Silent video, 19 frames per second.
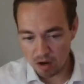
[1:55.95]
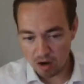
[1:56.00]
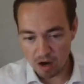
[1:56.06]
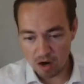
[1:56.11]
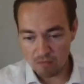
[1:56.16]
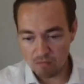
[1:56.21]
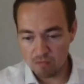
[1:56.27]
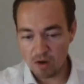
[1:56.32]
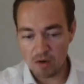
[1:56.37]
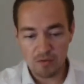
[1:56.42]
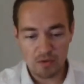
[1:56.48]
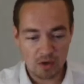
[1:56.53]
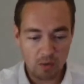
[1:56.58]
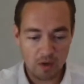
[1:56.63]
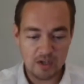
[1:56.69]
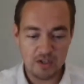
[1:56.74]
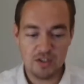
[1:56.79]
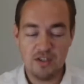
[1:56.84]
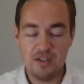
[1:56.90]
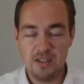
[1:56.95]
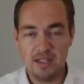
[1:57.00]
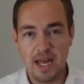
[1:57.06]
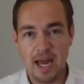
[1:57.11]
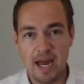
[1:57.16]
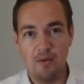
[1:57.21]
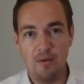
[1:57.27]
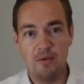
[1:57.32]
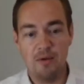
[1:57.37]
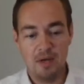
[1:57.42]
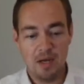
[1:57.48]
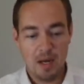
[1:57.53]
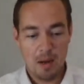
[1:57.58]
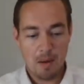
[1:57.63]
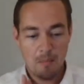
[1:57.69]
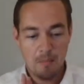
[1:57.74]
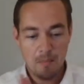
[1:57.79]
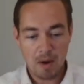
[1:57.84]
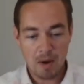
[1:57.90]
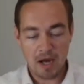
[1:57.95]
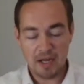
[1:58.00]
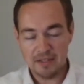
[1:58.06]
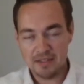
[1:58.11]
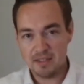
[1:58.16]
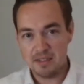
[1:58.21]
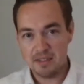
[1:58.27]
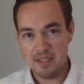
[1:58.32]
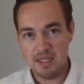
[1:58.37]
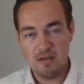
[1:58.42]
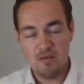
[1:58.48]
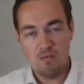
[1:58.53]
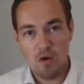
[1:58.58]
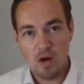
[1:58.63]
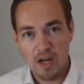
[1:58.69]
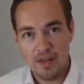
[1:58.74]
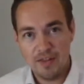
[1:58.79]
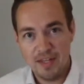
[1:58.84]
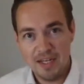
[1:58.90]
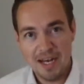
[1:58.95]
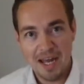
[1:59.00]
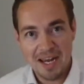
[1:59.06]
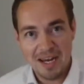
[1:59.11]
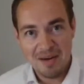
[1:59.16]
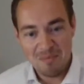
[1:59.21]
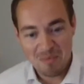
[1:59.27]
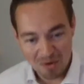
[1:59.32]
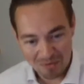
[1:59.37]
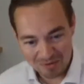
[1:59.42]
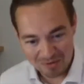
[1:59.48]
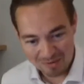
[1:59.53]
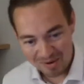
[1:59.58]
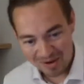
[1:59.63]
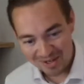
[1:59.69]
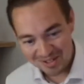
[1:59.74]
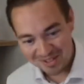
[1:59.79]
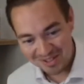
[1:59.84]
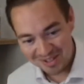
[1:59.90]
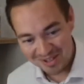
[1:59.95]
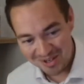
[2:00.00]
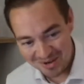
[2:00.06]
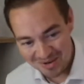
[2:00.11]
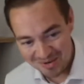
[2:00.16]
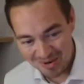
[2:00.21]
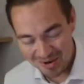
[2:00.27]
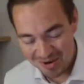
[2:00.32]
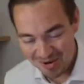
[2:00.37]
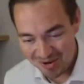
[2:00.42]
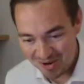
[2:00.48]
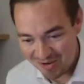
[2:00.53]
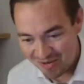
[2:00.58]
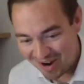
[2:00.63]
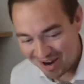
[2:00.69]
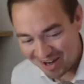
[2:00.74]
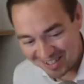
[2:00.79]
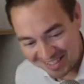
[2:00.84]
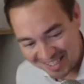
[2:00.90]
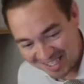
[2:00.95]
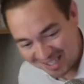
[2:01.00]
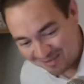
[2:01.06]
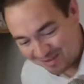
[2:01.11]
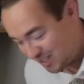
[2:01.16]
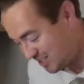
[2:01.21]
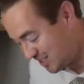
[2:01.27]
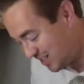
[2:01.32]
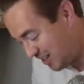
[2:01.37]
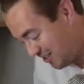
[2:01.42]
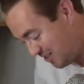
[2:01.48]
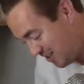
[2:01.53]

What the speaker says: wrote the questions down but didn't write the name of the person who asked this one. So